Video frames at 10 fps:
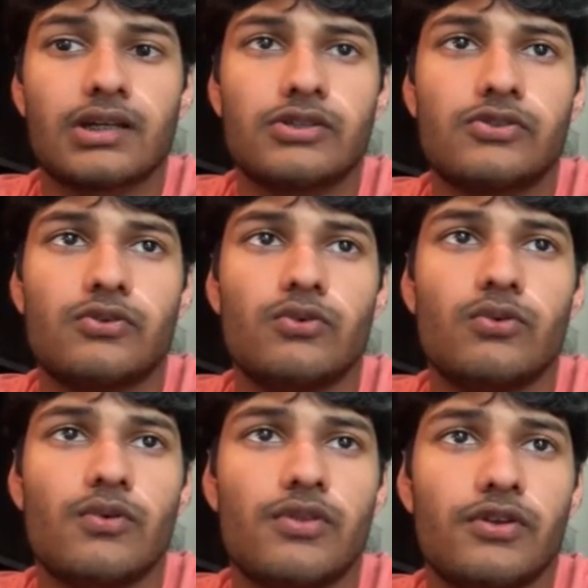
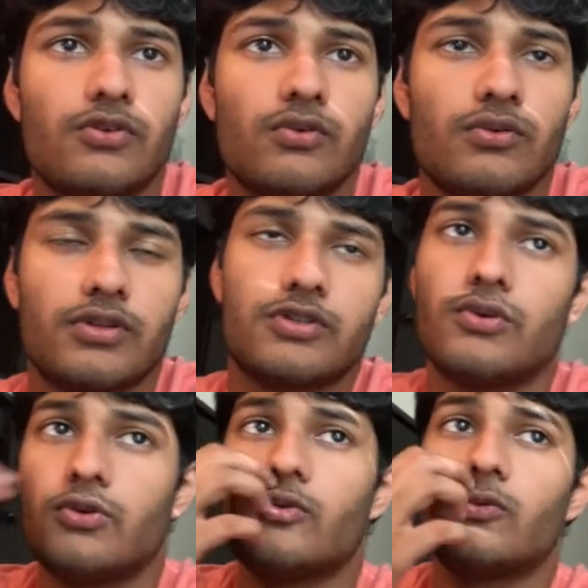to a
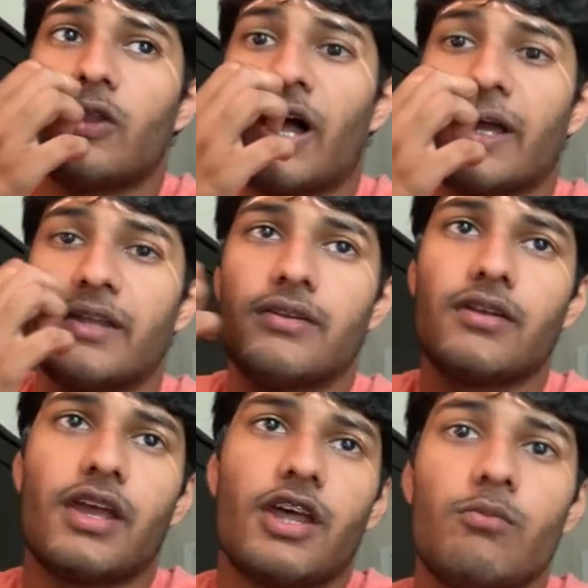new line
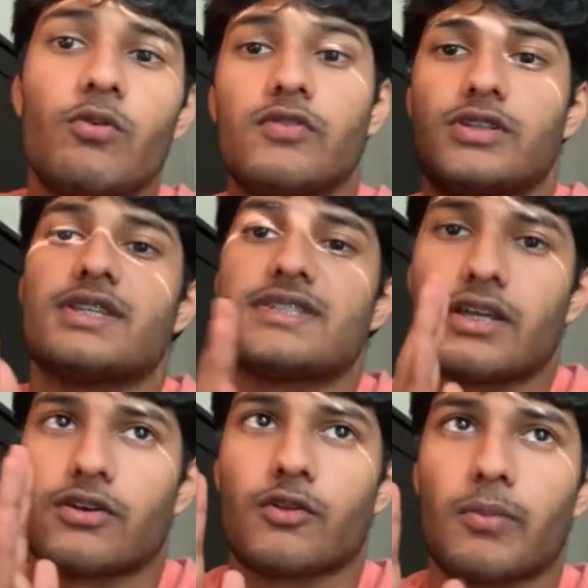and move it to the center
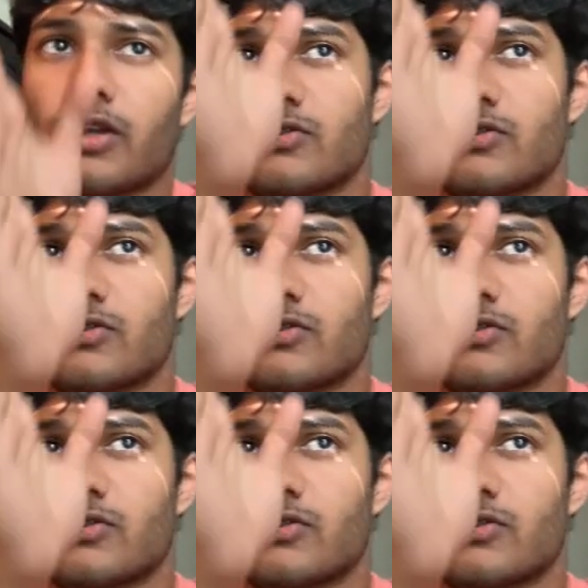of the page,